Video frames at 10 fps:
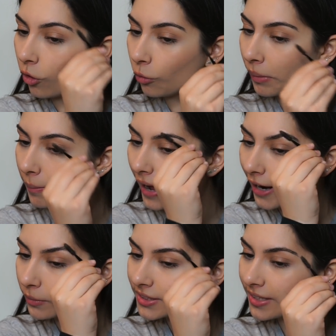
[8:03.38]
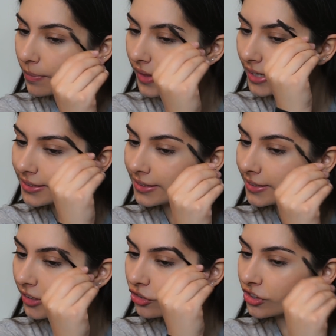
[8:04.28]
hold me back with some things.
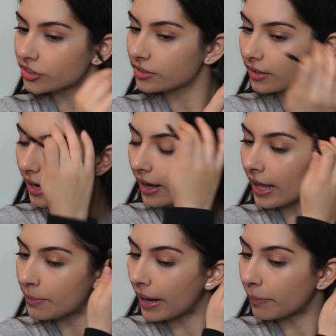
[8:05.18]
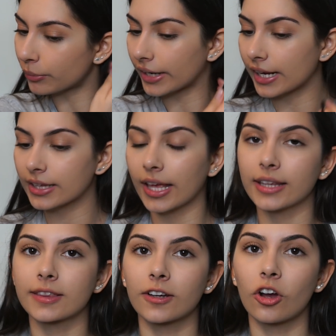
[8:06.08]
Cause I just, in my brain,
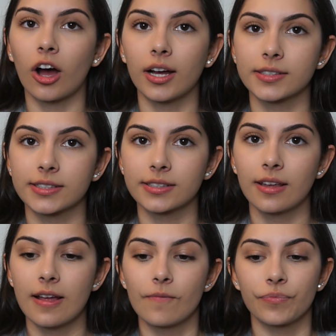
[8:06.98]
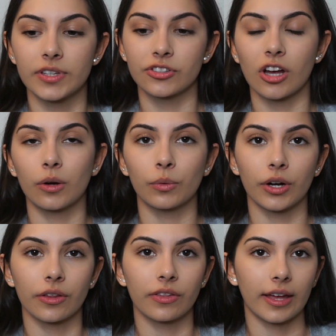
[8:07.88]
like the cost is not
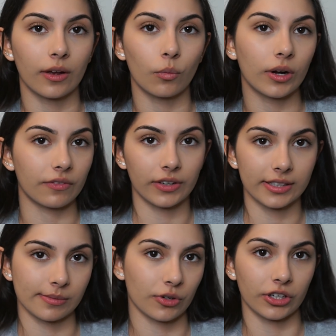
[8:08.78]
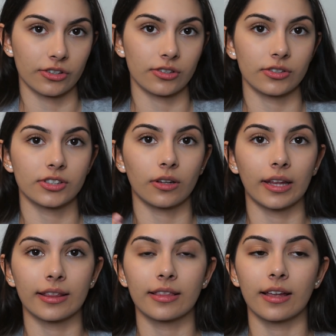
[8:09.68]
worth like whatever it is I'm trying to do. So
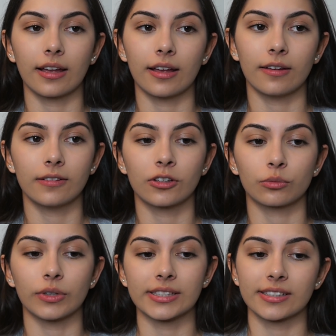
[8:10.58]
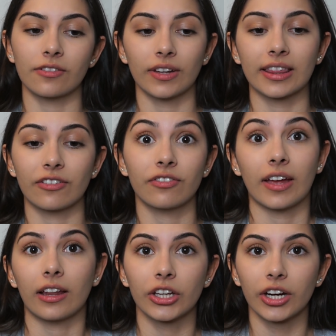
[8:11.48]
like the the risk of like the
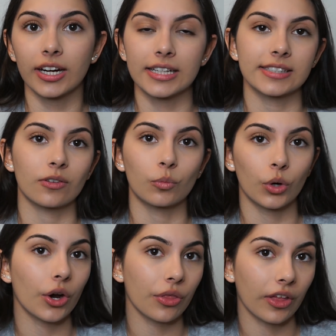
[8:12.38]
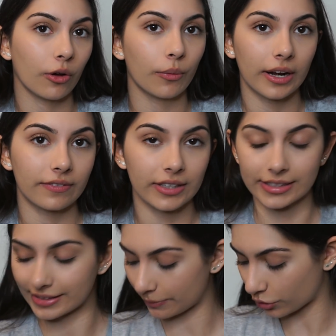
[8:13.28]
failure isn't worth like whatever it
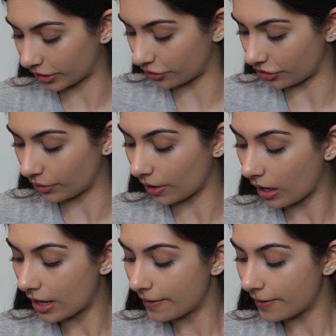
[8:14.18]
is that I'm trying to do.